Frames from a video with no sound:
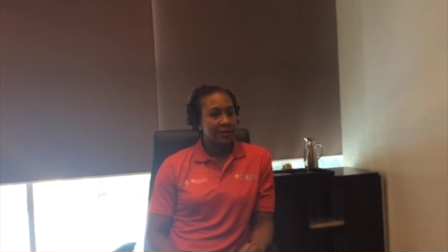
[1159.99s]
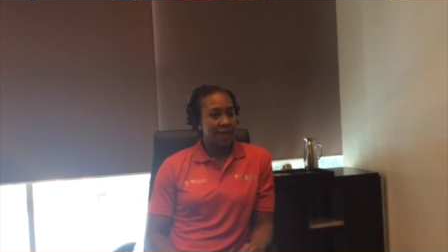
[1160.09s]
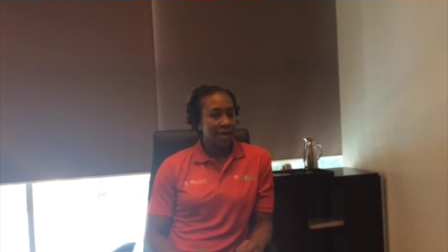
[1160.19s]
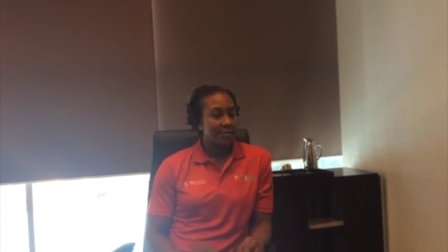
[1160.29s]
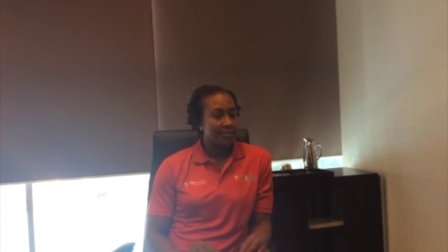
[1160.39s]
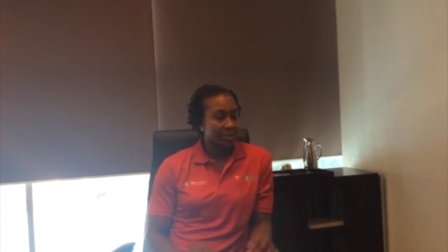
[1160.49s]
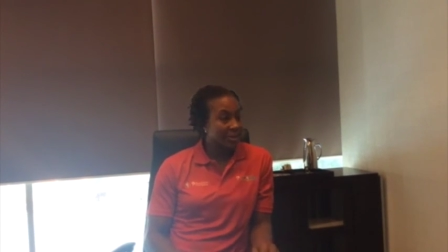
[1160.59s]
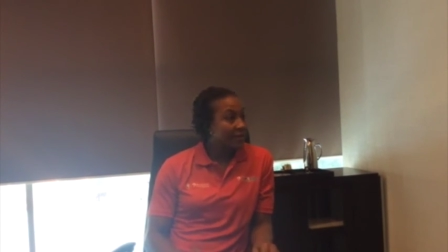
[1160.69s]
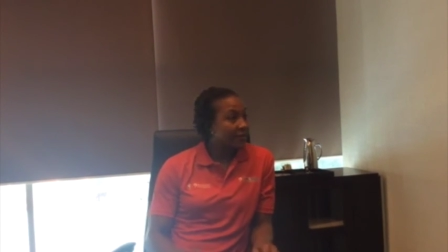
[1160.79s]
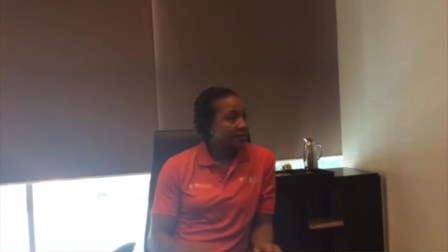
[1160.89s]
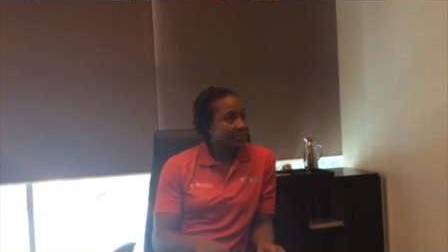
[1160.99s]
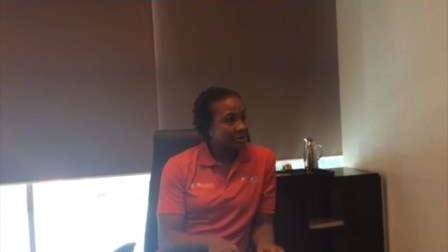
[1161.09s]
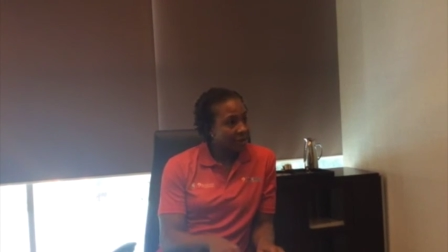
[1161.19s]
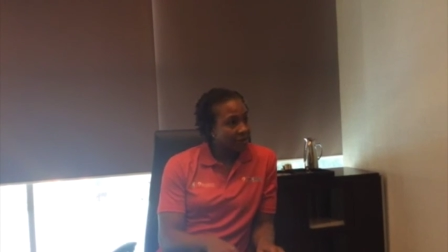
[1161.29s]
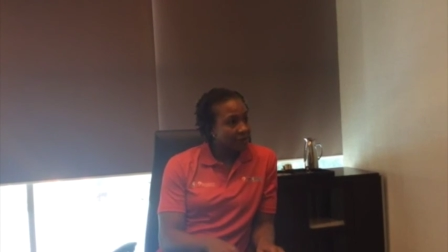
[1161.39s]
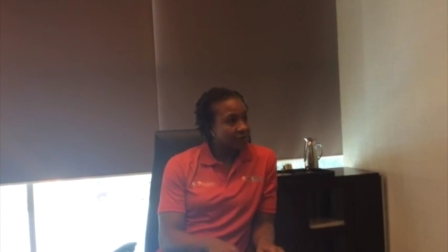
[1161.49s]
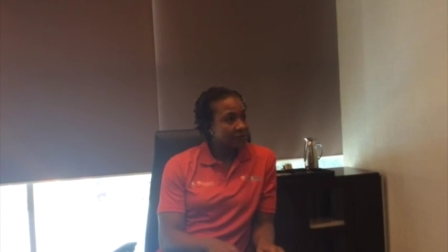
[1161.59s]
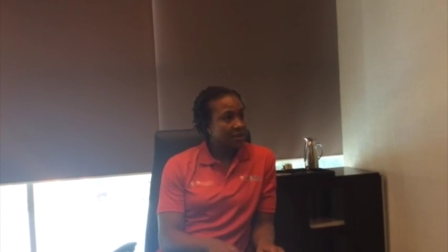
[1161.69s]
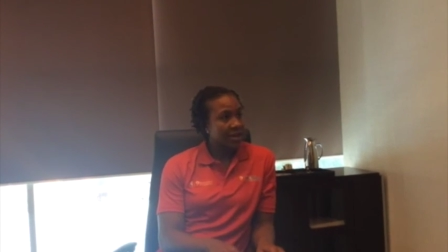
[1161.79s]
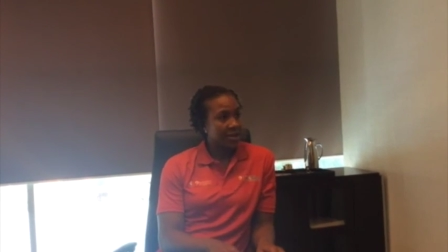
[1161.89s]
they believe in themselves,
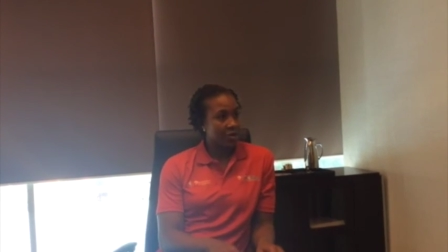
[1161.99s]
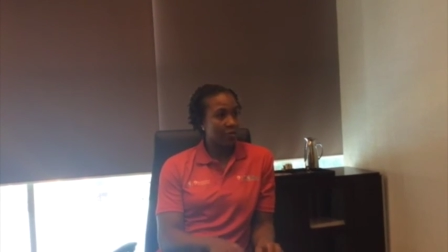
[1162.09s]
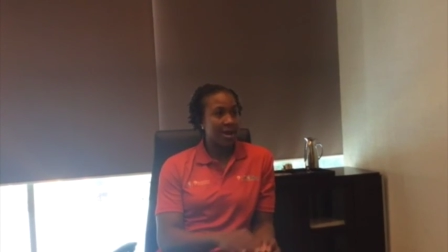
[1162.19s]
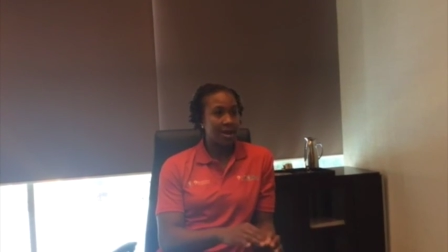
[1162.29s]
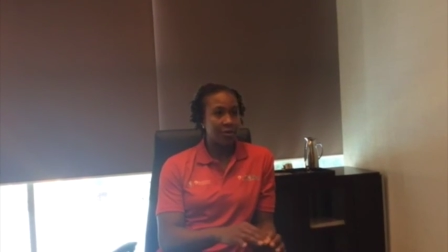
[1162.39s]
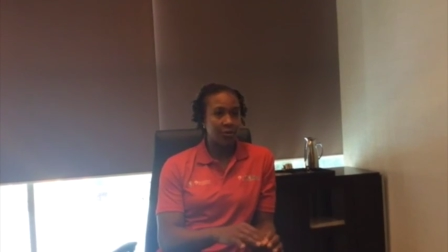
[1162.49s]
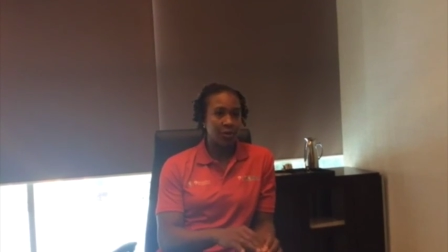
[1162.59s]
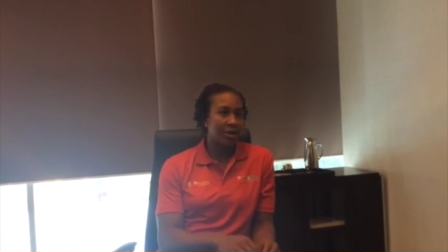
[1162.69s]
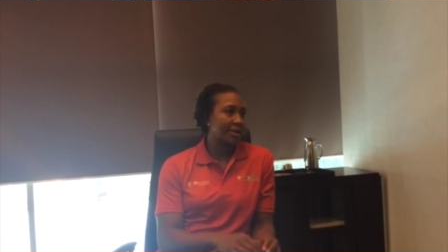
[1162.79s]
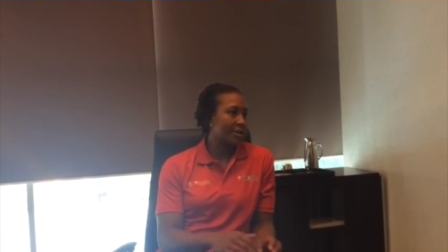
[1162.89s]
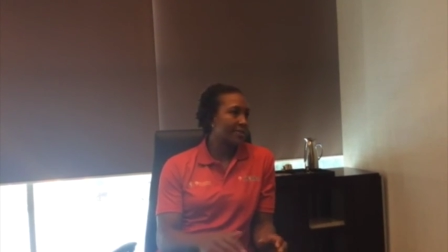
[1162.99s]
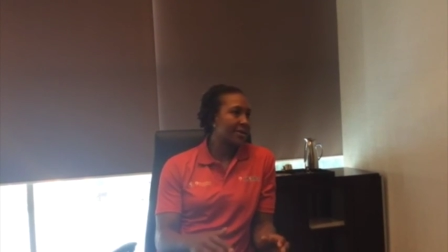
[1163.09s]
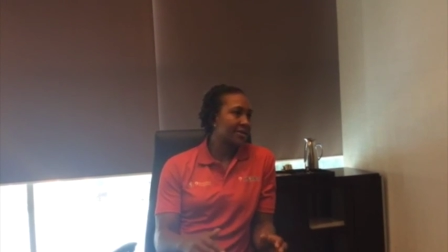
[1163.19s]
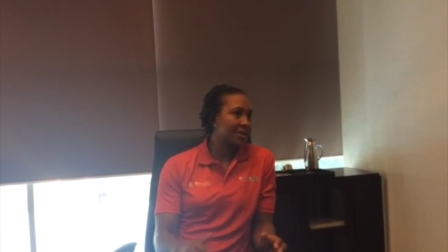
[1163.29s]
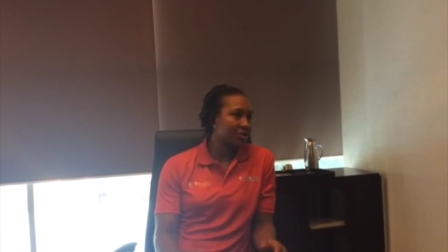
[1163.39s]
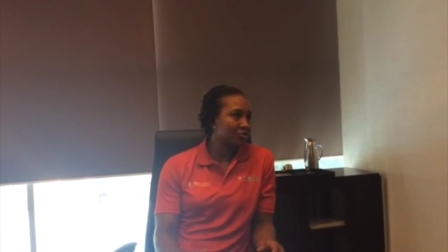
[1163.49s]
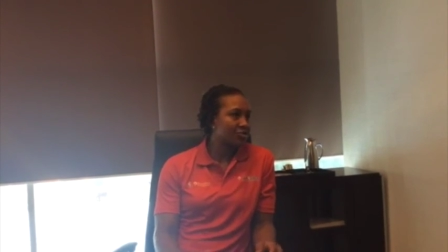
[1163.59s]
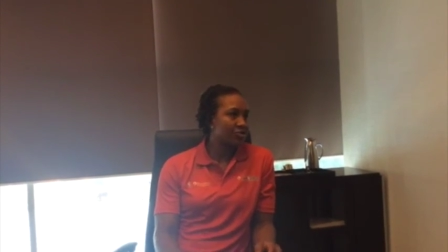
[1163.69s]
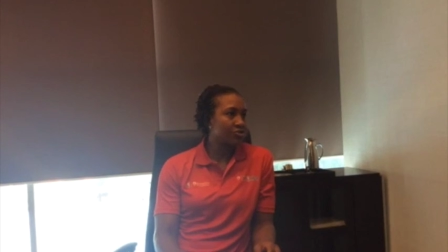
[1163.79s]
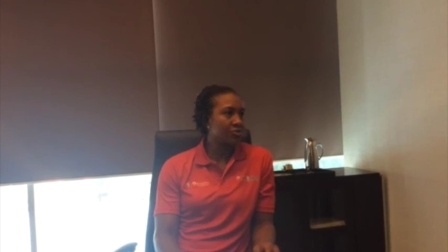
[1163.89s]
and no matter what anybody tells
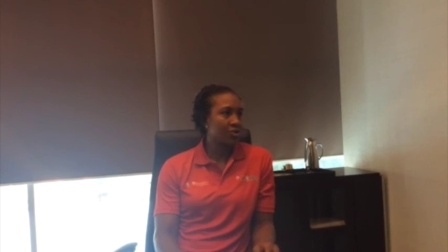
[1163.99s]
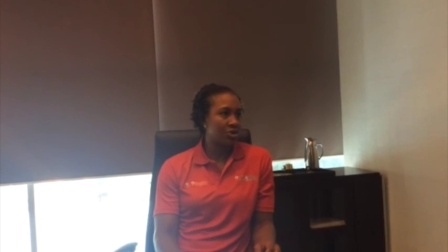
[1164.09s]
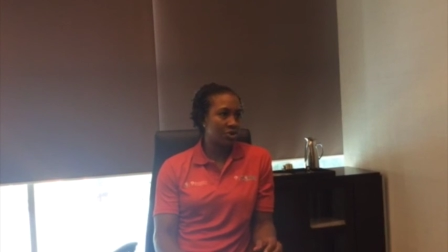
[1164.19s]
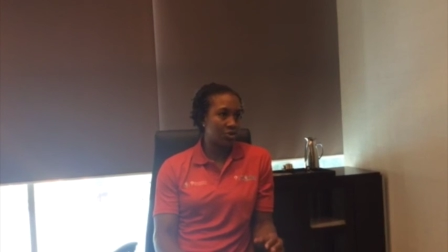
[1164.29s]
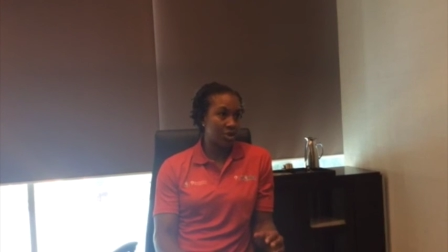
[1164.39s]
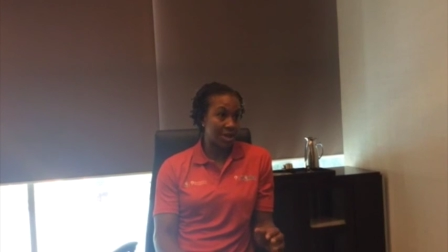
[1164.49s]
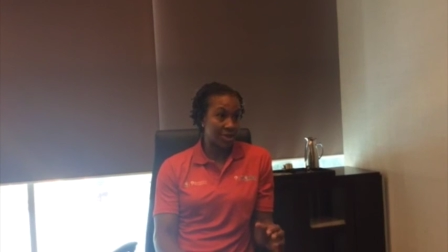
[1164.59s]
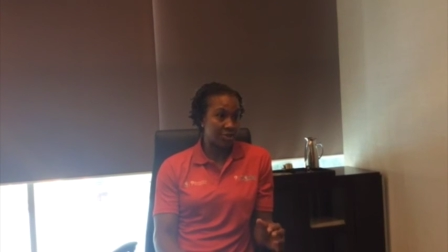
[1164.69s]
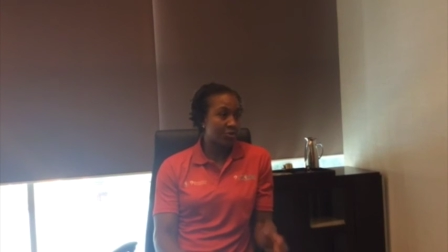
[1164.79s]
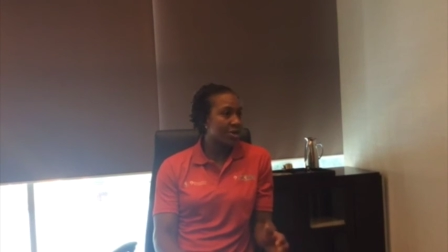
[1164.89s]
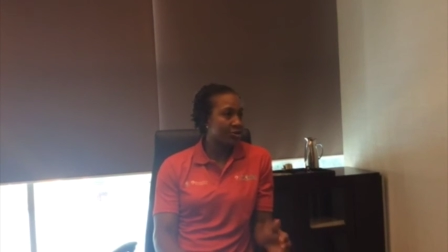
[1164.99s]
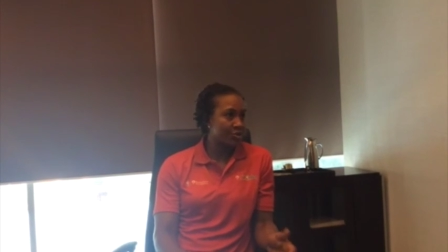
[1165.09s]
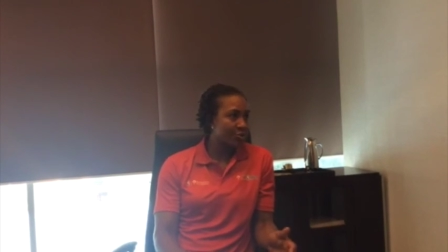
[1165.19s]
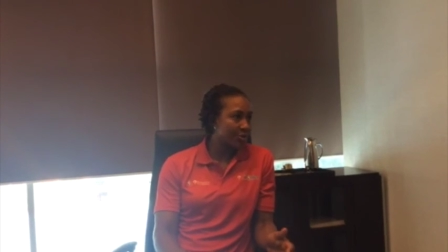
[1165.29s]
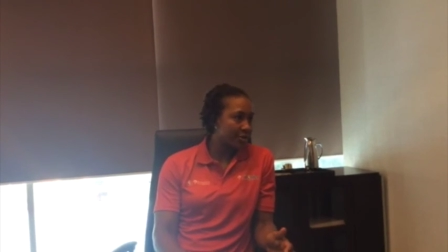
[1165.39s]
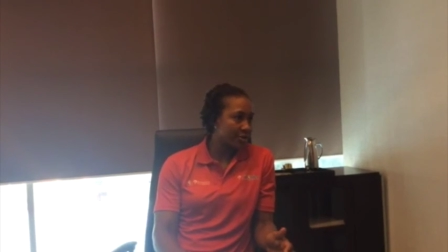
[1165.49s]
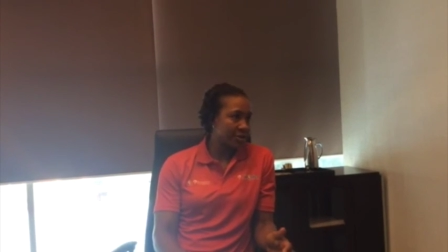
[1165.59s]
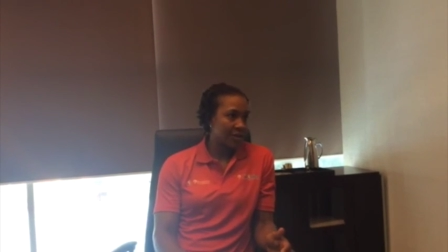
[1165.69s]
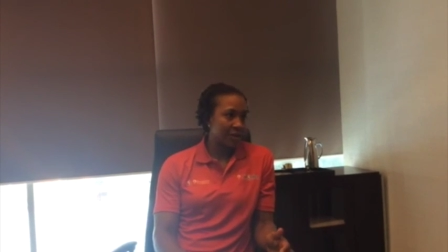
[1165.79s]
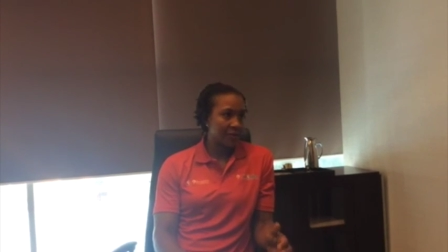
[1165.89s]
you, you know, like you can do it.
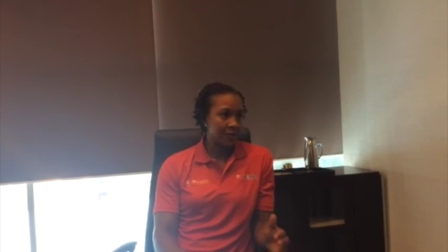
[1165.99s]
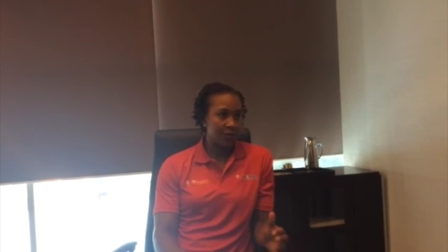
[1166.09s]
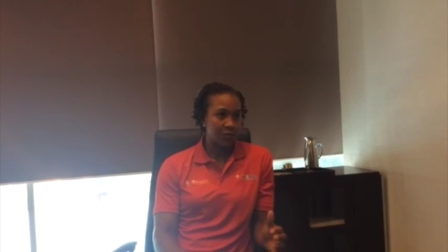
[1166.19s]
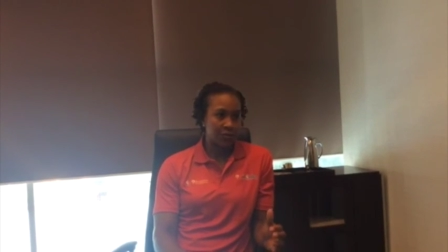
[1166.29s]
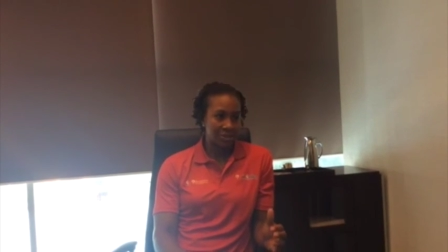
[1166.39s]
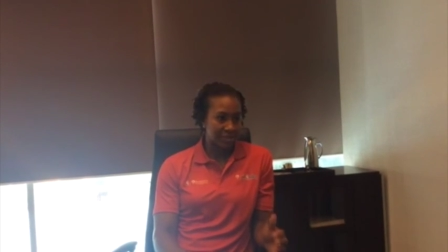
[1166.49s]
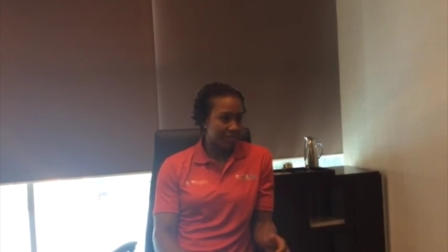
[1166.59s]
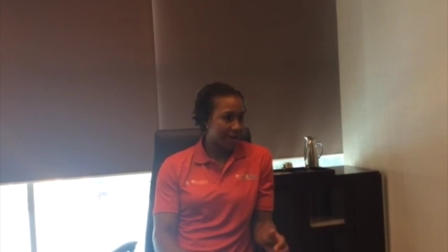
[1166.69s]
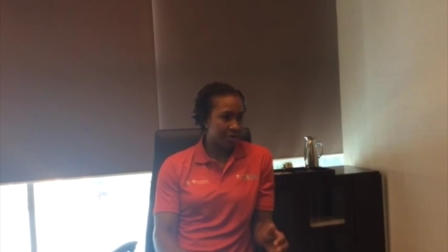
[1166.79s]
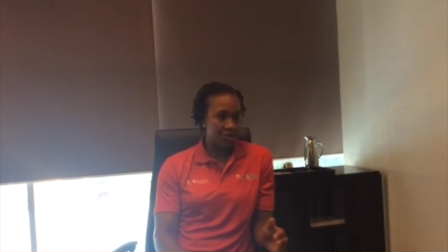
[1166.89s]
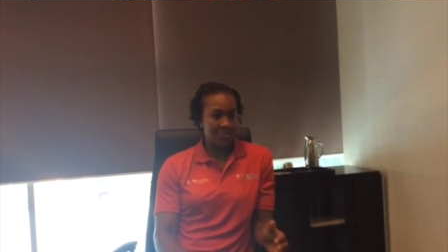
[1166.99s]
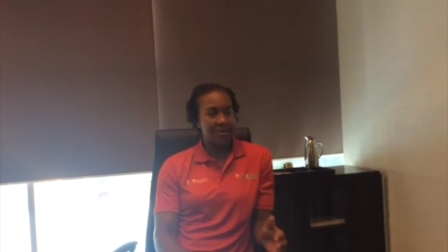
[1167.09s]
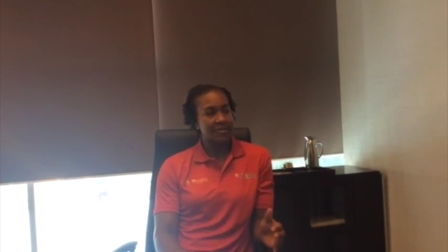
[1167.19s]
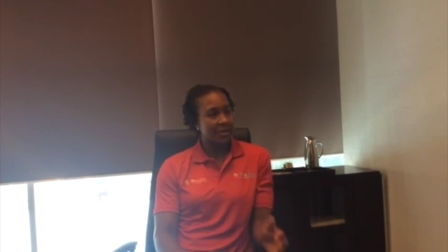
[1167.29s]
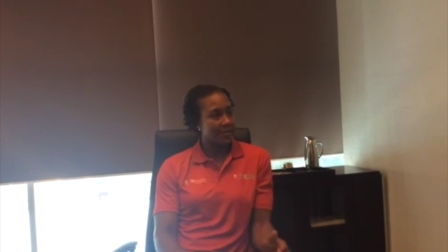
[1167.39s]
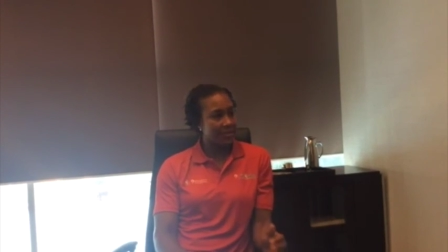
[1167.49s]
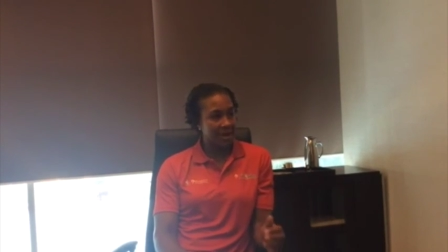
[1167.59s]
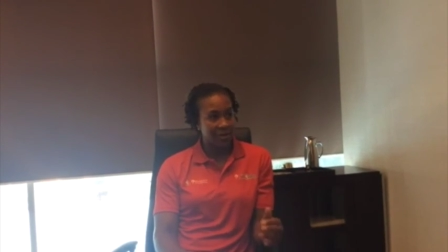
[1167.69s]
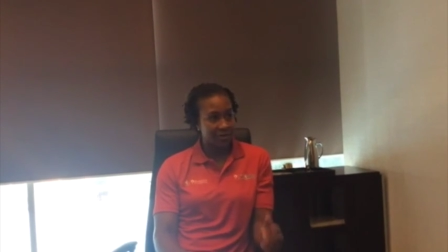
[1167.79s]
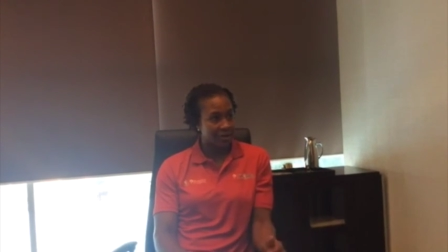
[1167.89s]
If you aspire to be in the
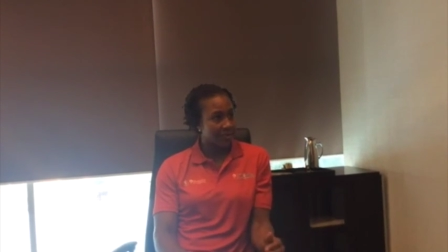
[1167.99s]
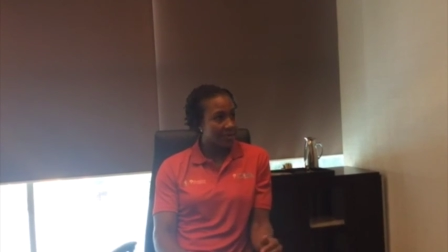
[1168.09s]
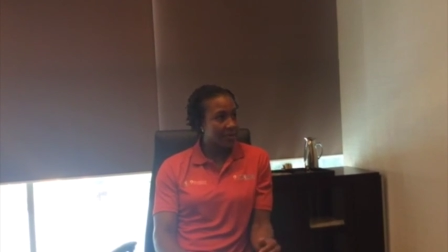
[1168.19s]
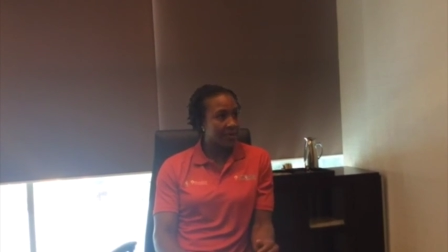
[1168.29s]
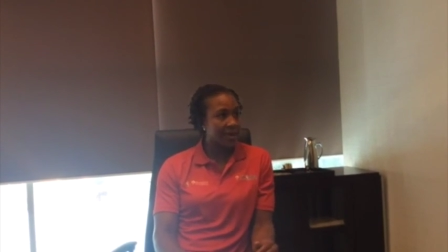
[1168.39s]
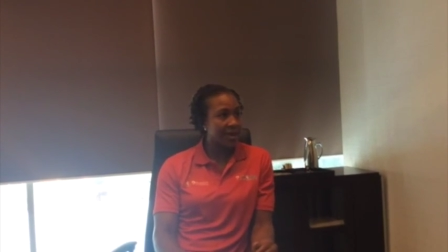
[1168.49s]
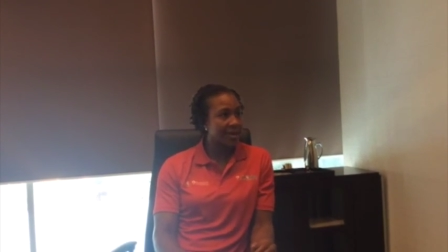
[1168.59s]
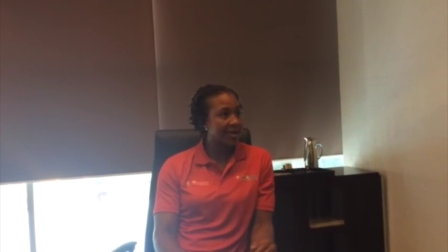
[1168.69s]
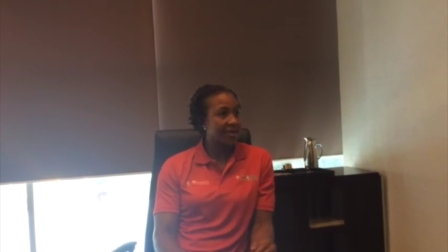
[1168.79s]
NBA or the WNBA,